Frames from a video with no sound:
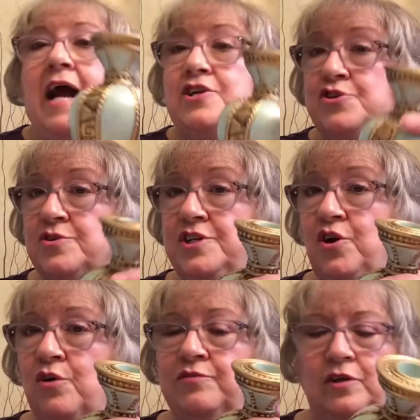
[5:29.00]
turned it
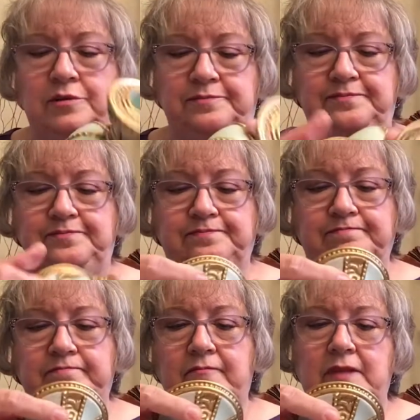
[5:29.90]
over
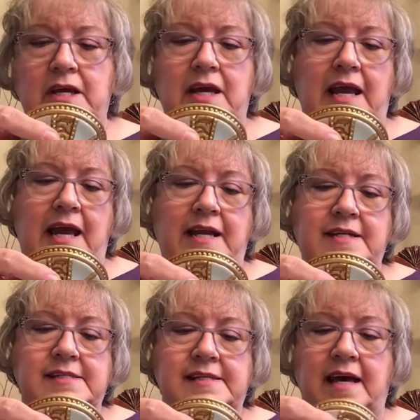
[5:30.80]
and it
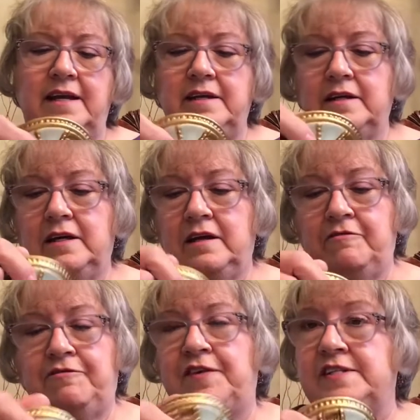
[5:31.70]
said
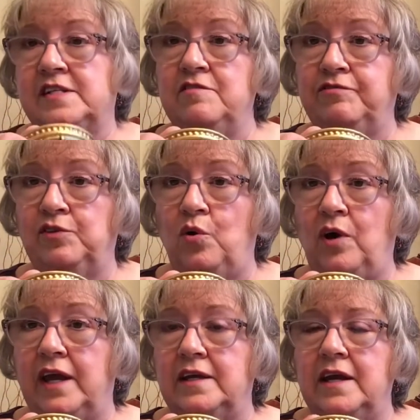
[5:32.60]
Fitz and
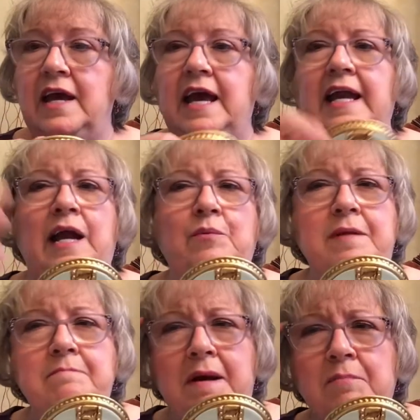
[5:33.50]
Floyd. And I
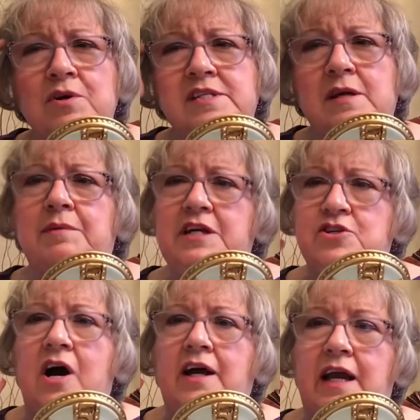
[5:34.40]
remembered somebody
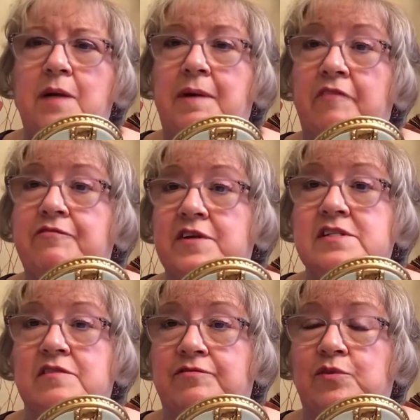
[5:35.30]
talking about Fitz
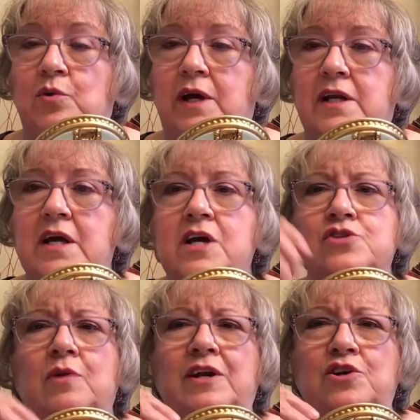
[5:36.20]
and Floyd.
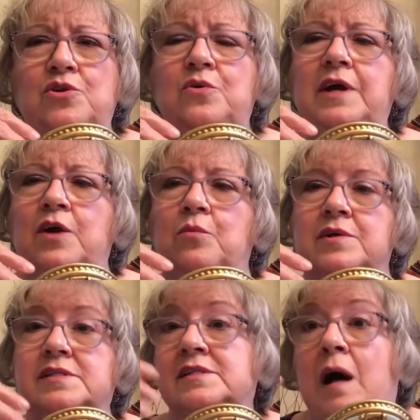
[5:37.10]
So I knew it
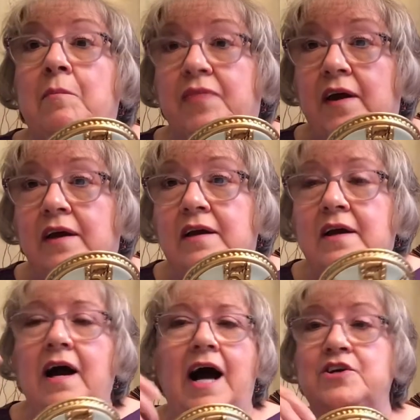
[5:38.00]
was something.
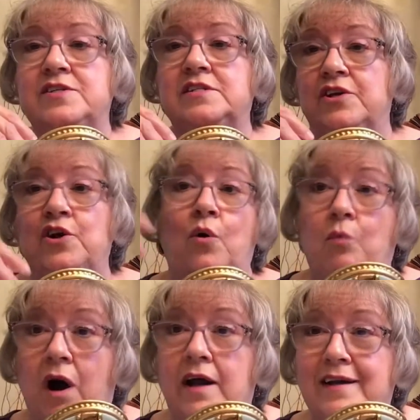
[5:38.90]
I just didn't know
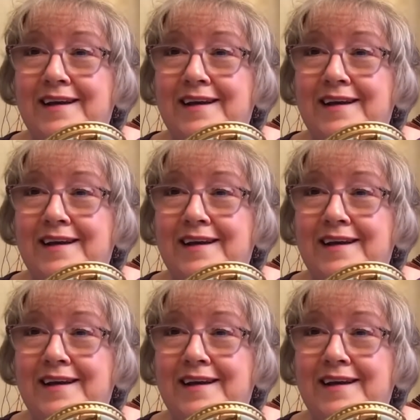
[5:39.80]
what.